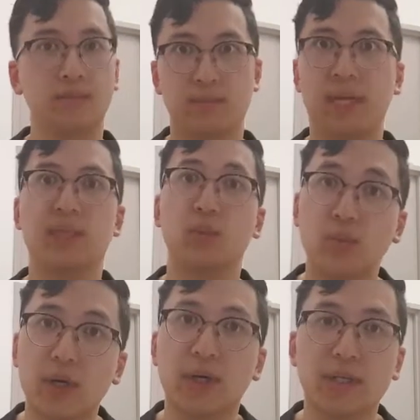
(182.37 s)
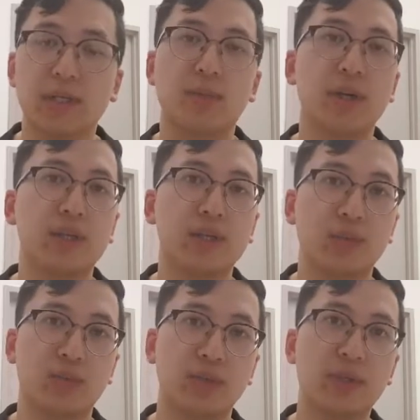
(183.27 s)
at the worst, emergency
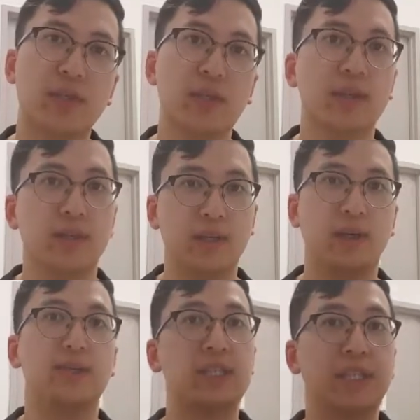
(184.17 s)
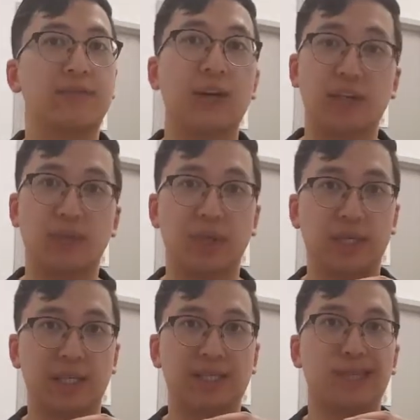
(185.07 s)
ward. Obviously a fracture where you
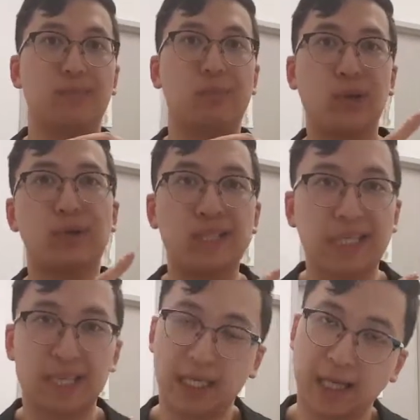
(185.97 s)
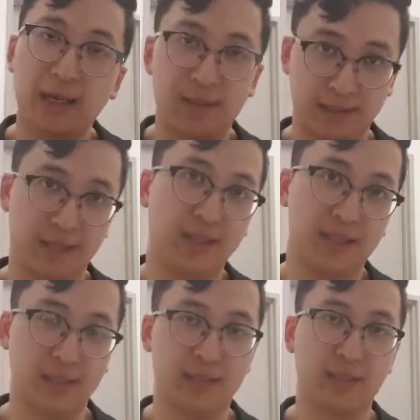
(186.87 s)
can see a bone sticking out
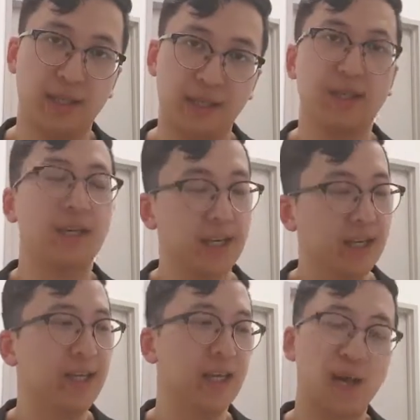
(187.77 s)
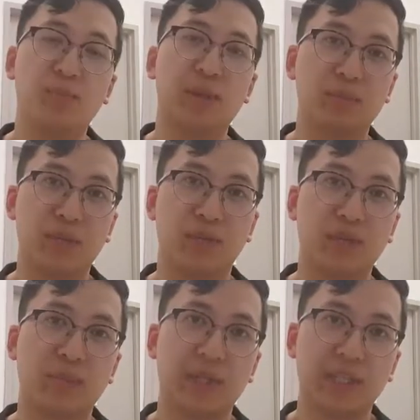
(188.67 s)
needs a bit more
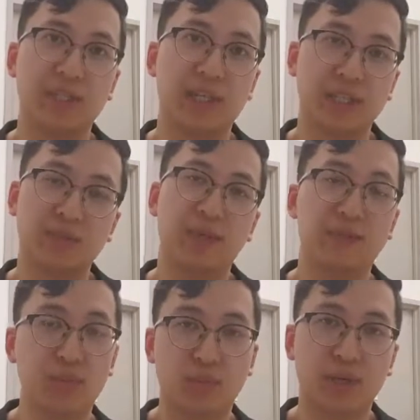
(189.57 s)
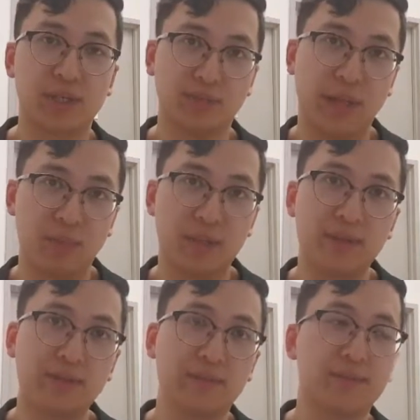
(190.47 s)
treatment than just a bit of compression wrapping.